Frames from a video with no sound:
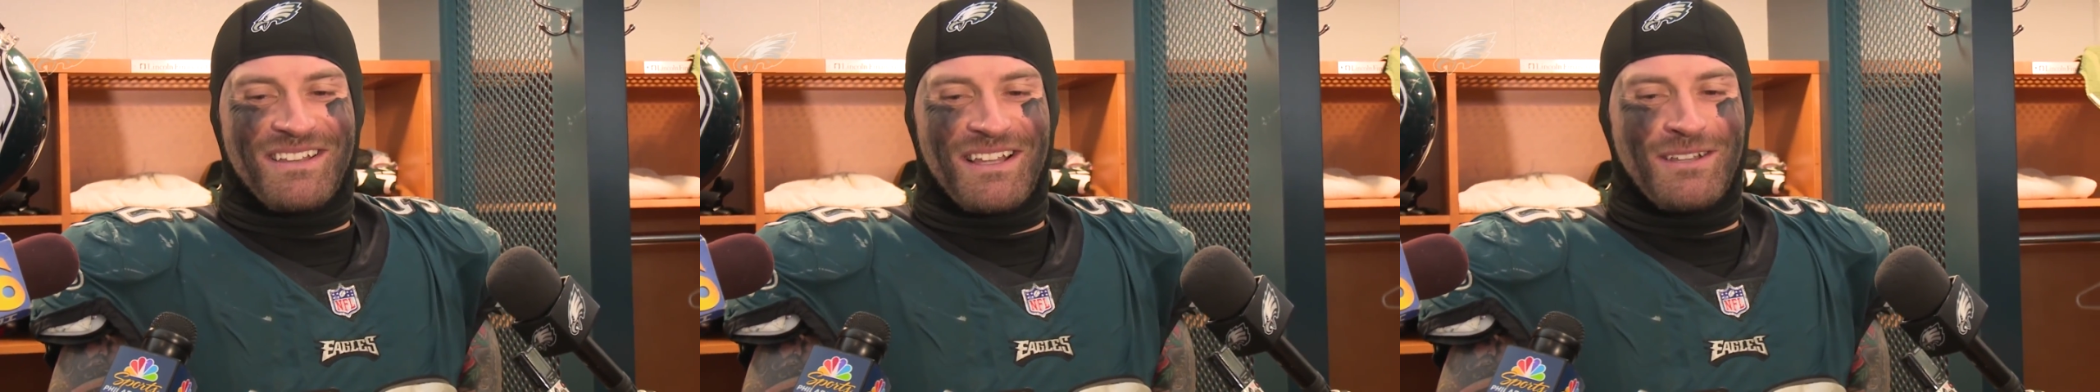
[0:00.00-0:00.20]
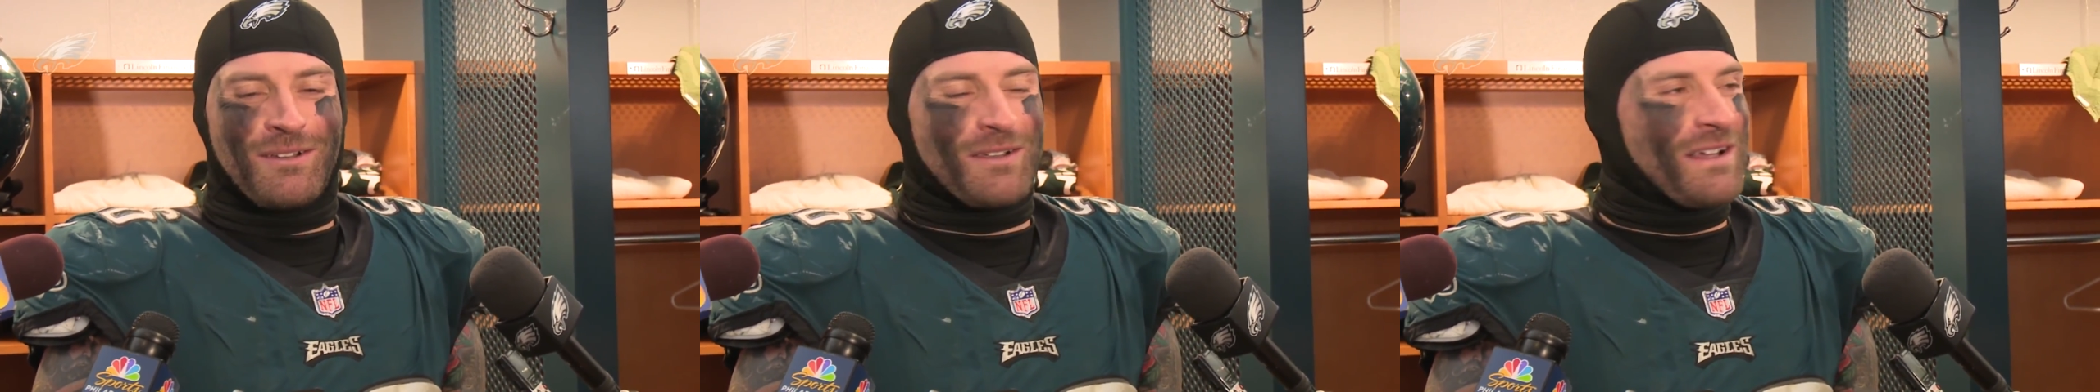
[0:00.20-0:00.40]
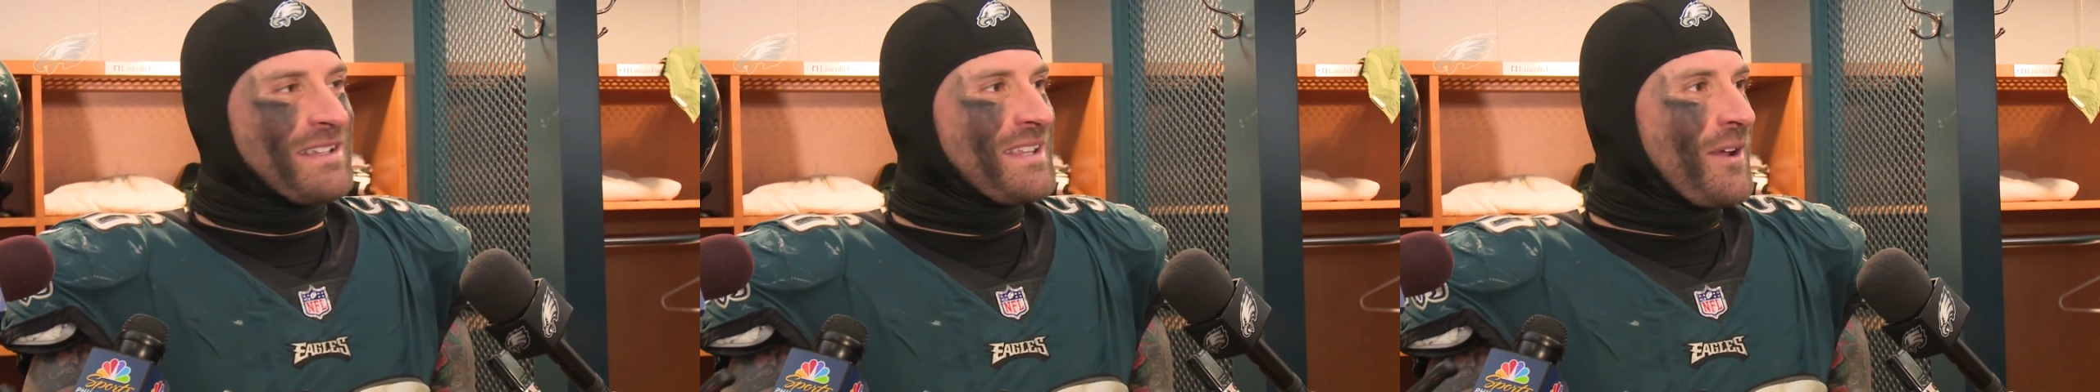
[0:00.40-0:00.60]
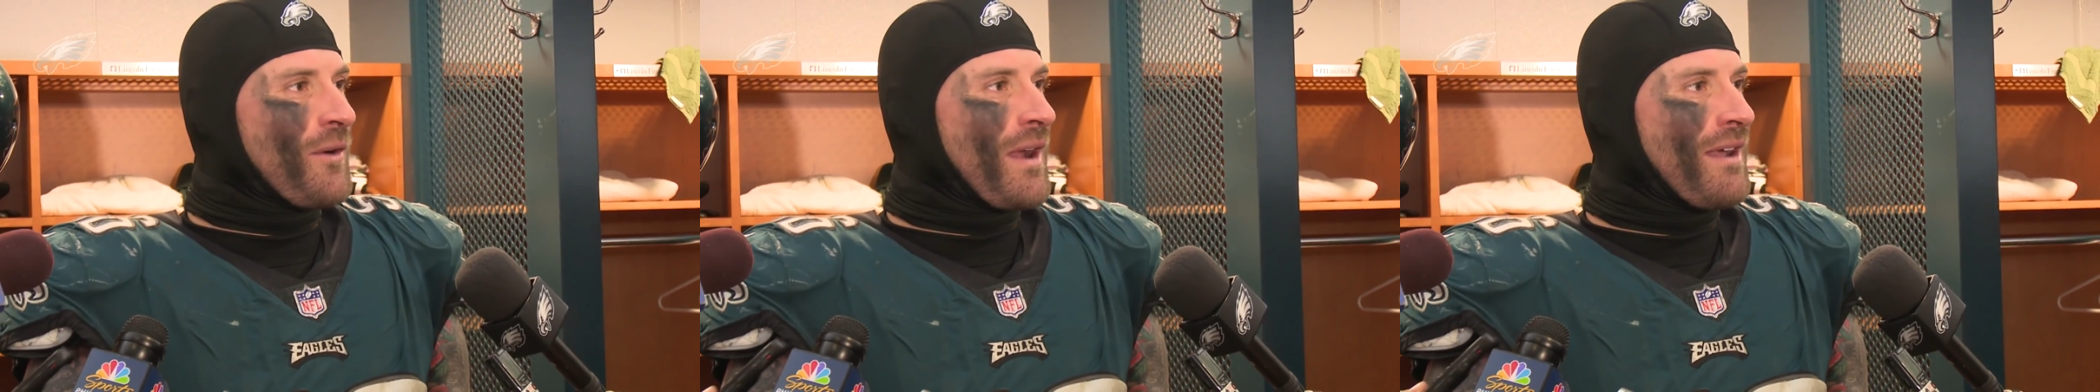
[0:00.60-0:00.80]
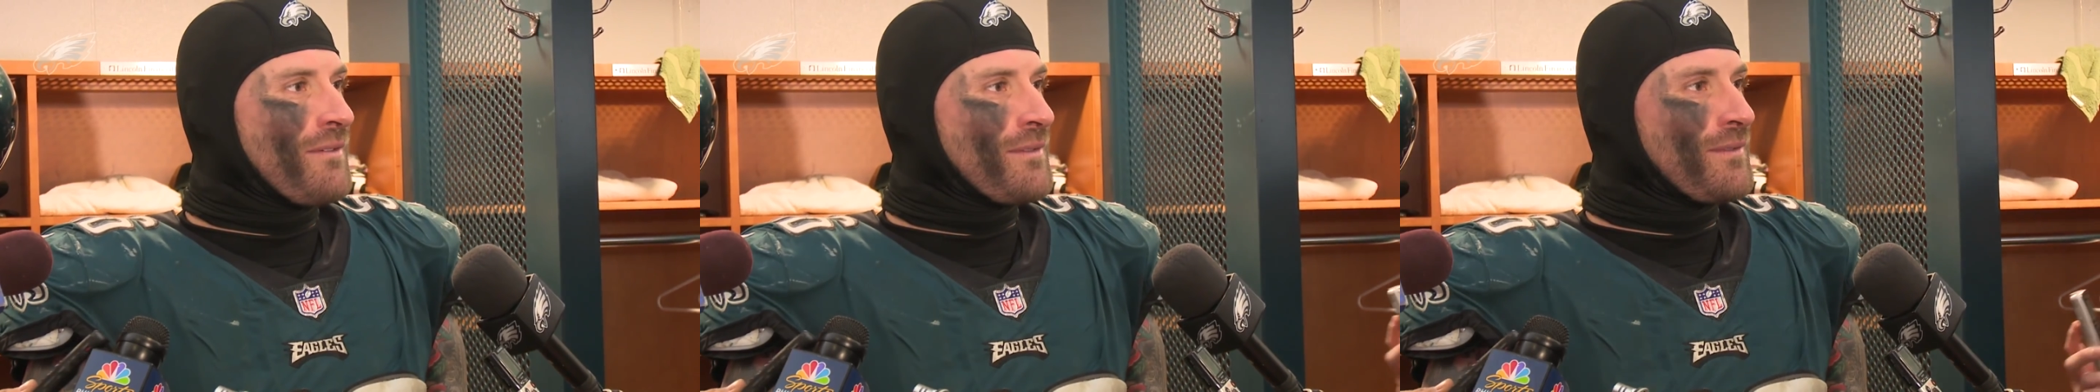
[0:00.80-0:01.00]
they looked like they
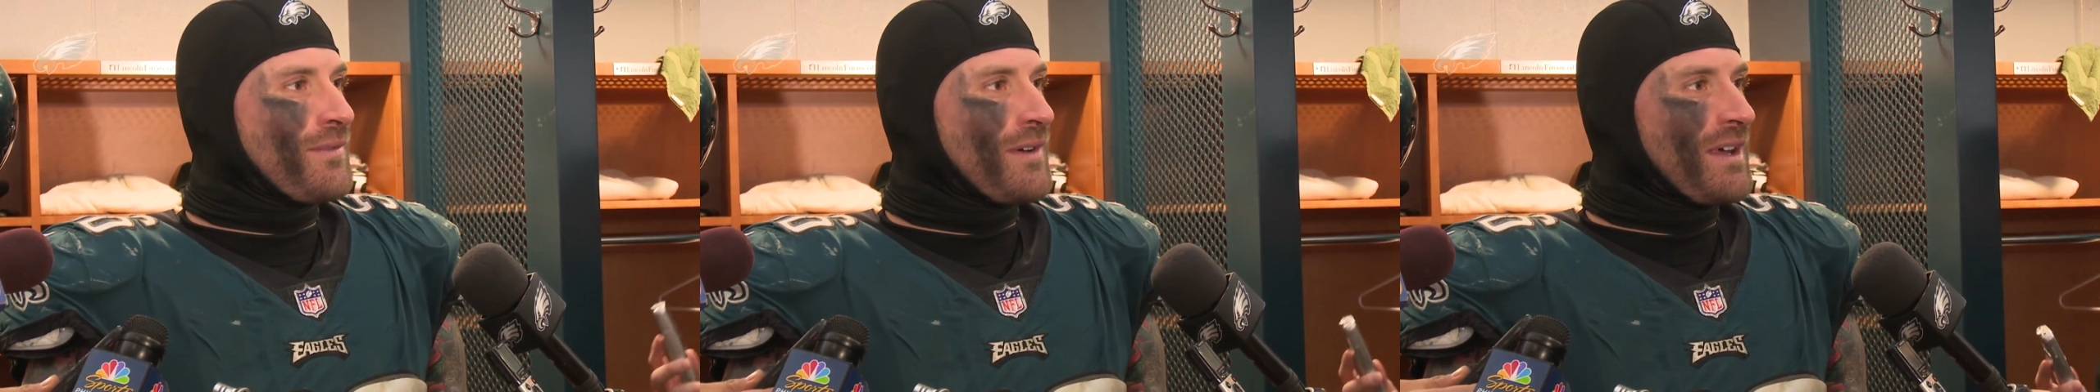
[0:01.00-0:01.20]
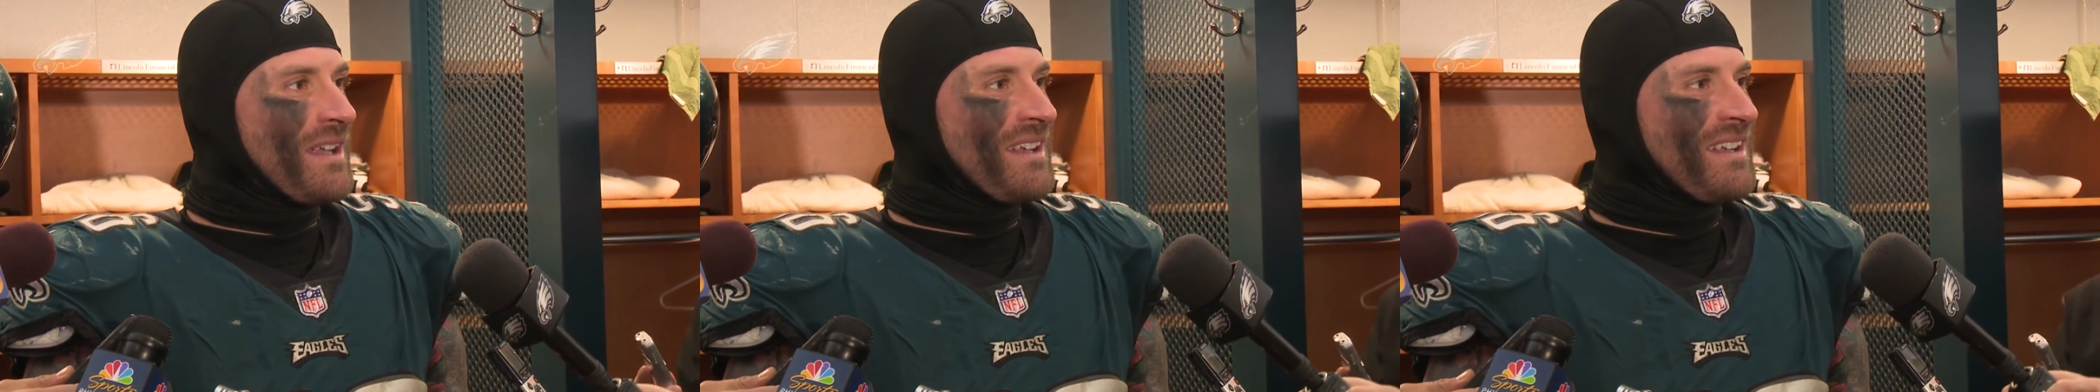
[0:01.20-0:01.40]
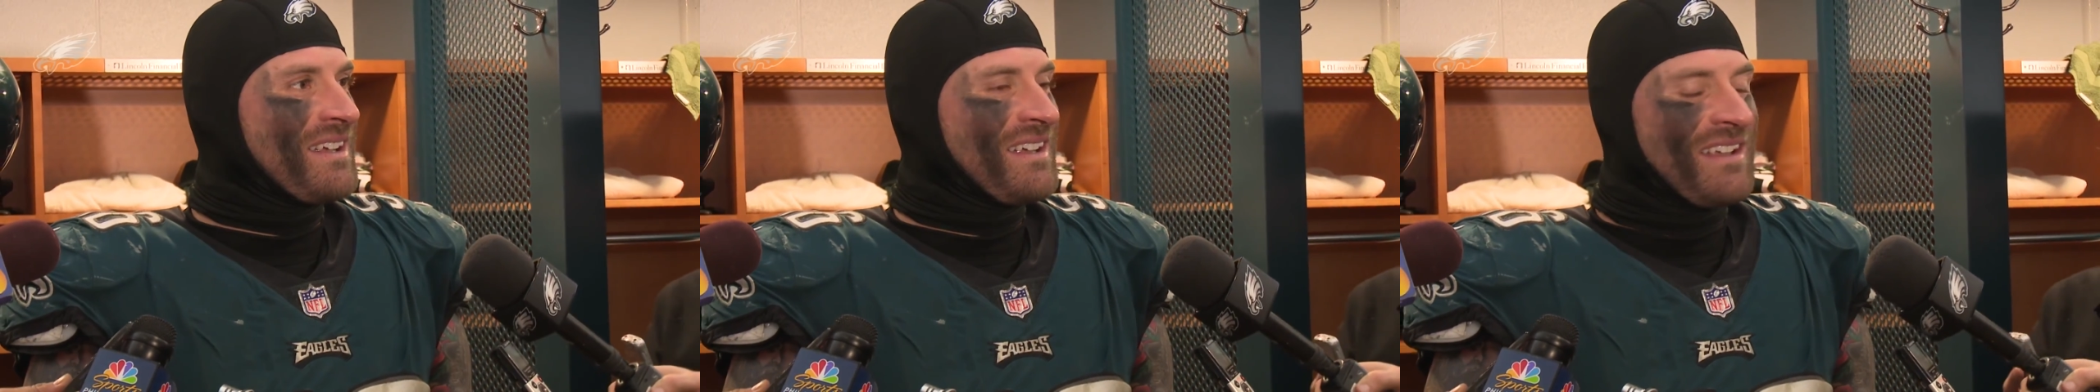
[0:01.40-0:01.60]
were having fun,